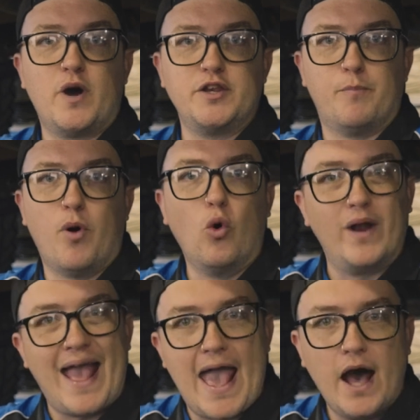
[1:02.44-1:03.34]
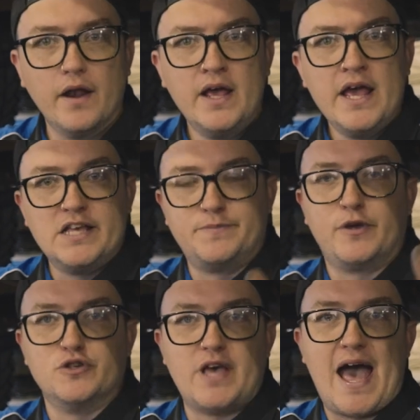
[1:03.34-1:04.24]
one you pulled out is
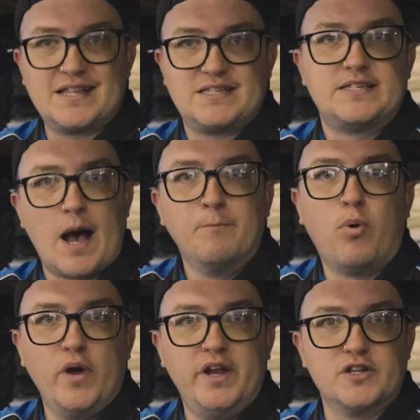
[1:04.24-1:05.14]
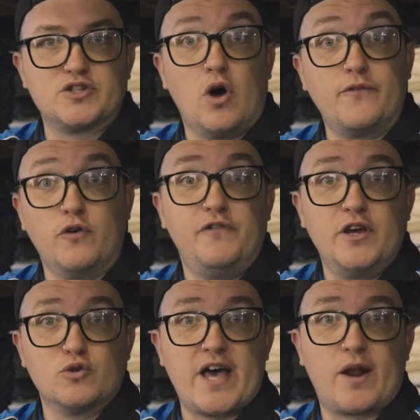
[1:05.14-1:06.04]
because at some point in its life your
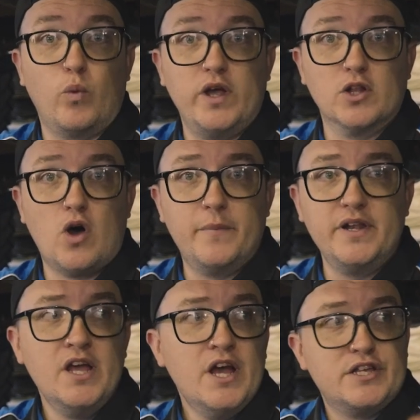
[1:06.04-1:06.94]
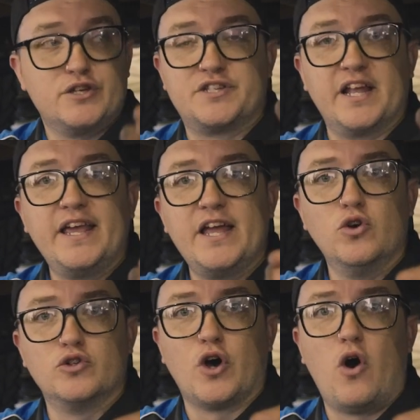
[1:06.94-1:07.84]
vehicle's had a wheel alignment, so it's going to get
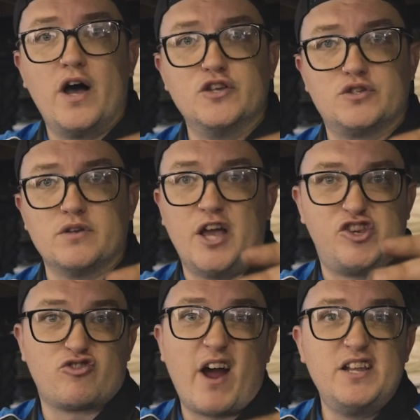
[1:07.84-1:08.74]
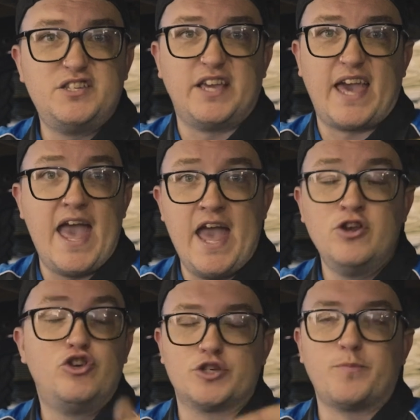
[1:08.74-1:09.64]
your tyres as straight as you
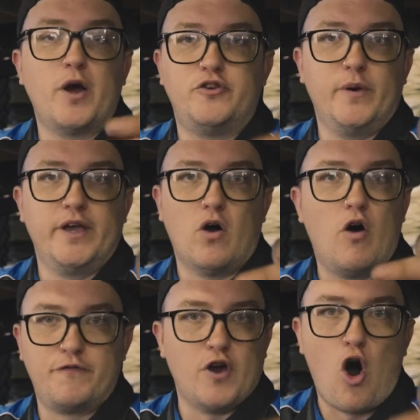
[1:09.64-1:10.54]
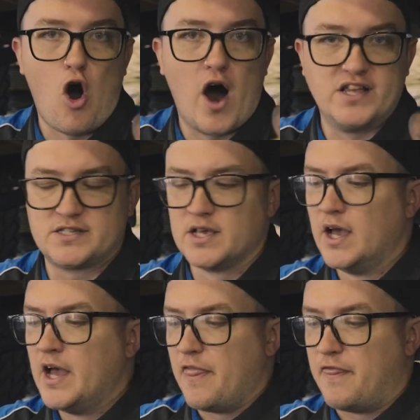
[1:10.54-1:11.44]
can just by doing it off your eyes.
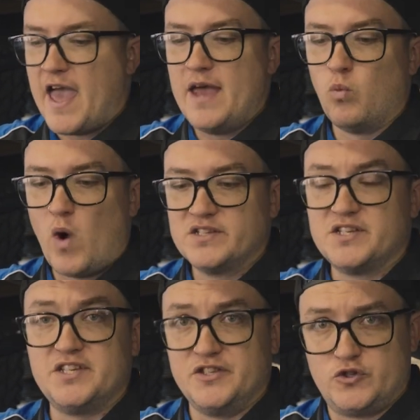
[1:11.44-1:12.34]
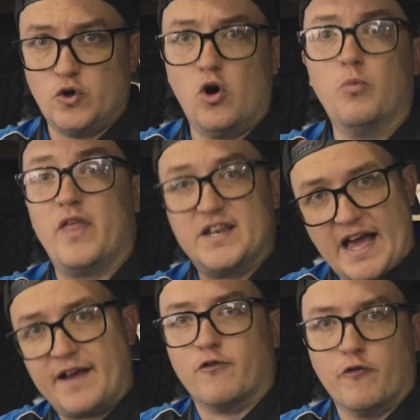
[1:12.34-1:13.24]
Then once it's installed, we'll then
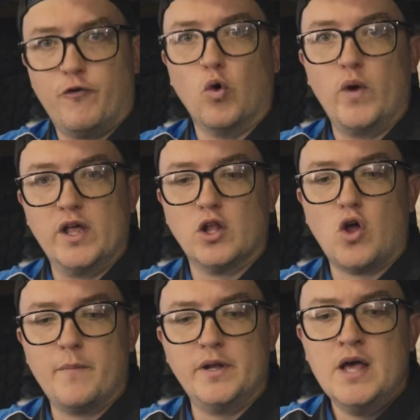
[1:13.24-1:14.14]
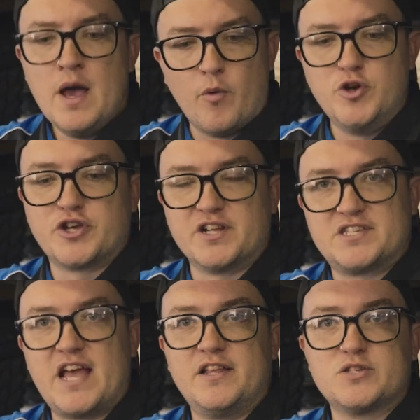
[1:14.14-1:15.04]
take it for a full wheel alignment. We're just going to
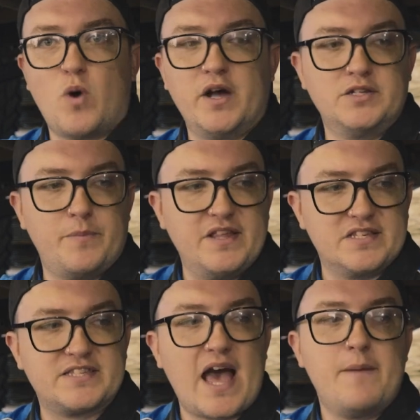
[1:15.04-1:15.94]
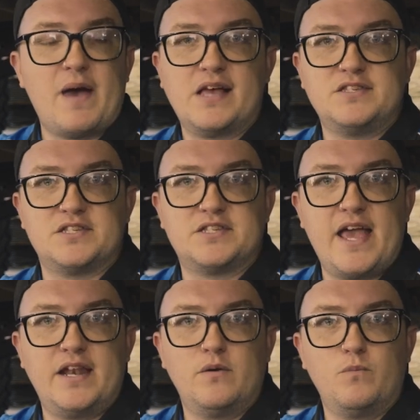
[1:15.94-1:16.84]
set this one to be the same as your
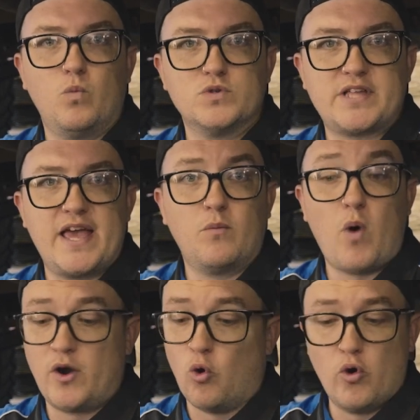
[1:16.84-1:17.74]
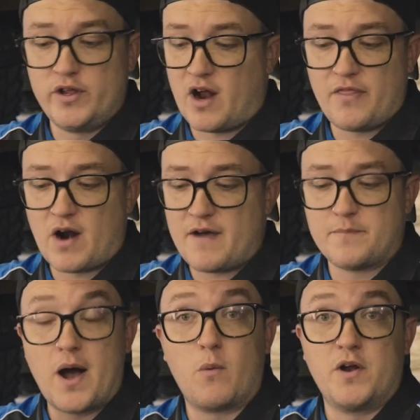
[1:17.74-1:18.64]
standard one or your other
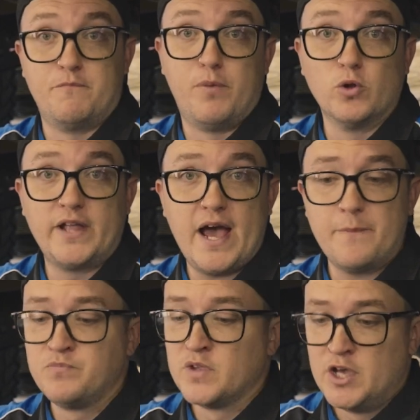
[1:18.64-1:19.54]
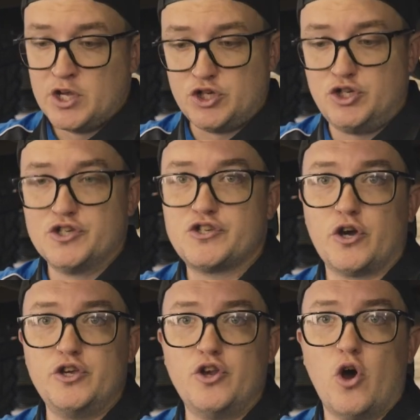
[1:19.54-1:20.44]
aftermarket one you've pulled out, just
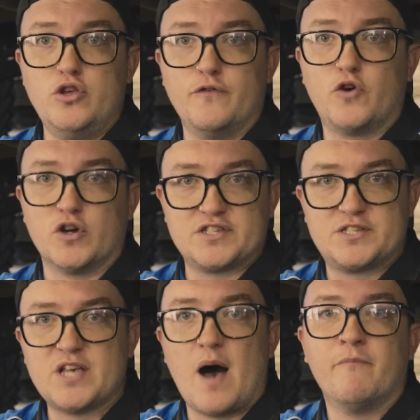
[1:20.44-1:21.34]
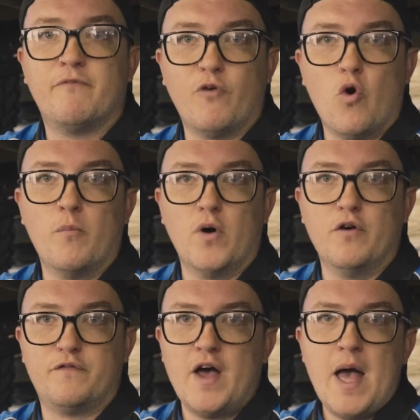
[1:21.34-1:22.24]
so you know you've got some form
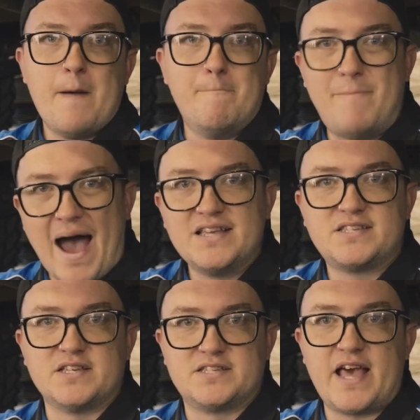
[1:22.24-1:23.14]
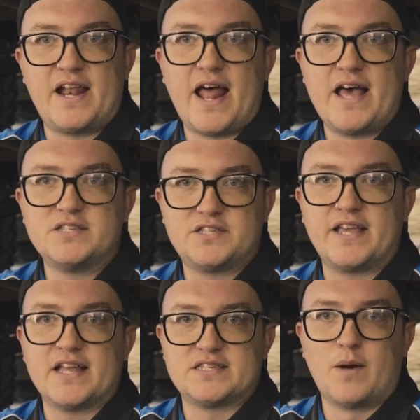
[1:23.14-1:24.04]
of base to set it as to
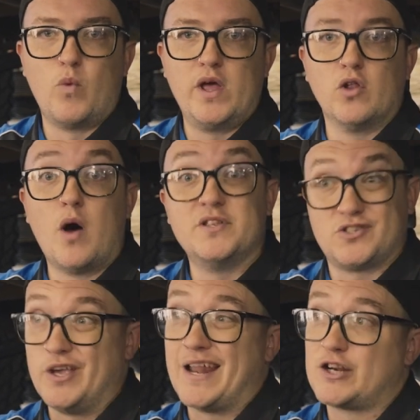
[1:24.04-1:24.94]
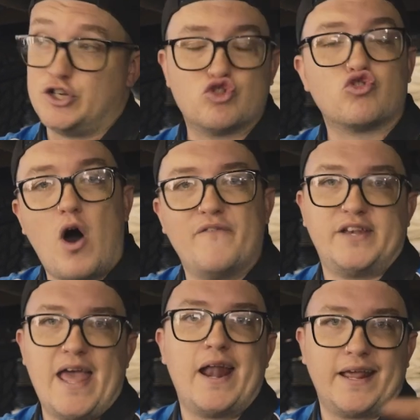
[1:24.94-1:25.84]
get some wheel alignment, so you can actually drive
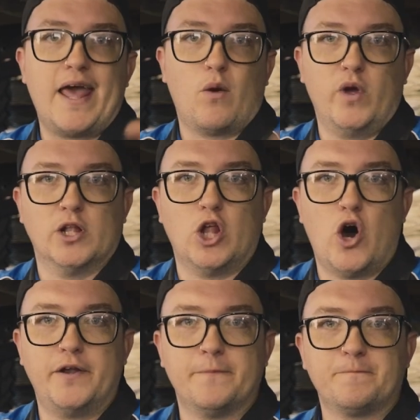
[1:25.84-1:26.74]
it down and get it wheel aligned.